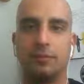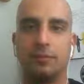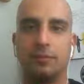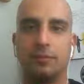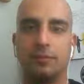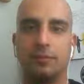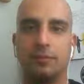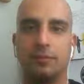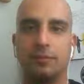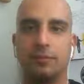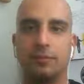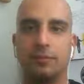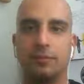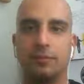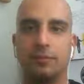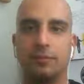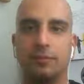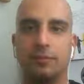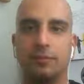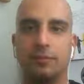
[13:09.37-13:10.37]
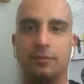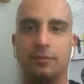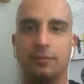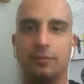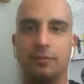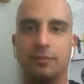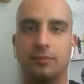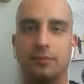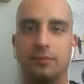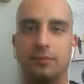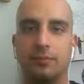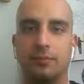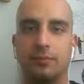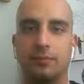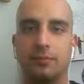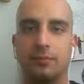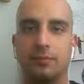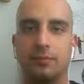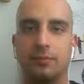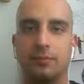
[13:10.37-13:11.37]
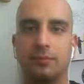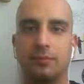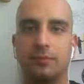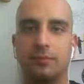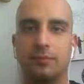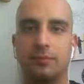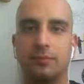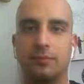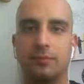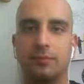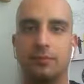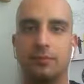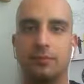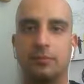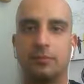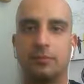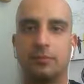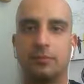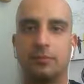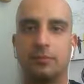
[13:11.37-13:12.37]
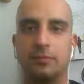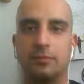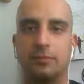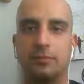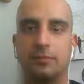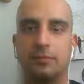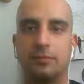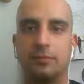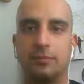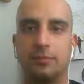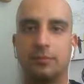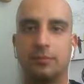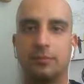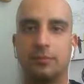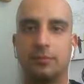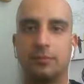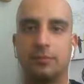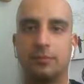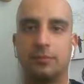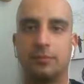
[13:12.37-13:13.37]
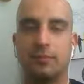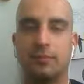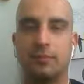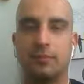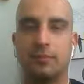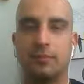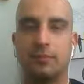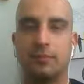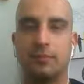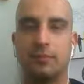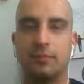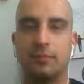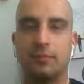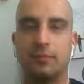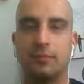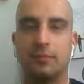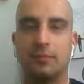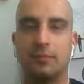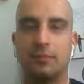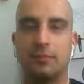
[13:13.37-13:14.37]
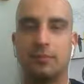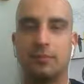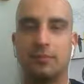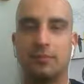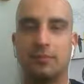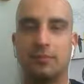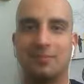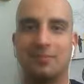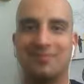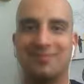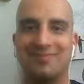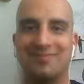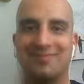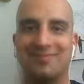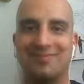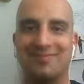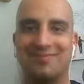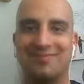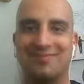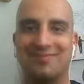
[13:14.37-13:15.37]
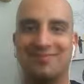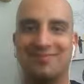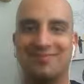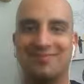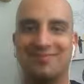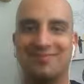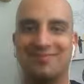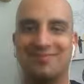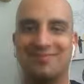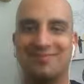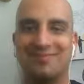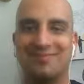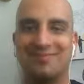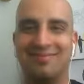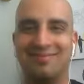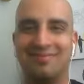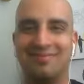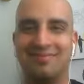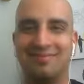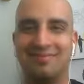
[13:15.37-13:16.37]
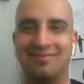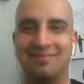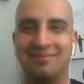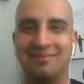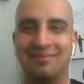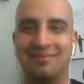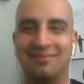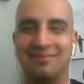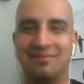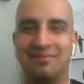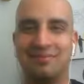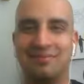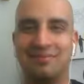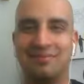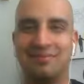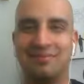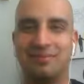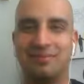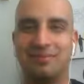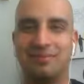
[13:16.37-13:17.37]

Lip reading: (silent)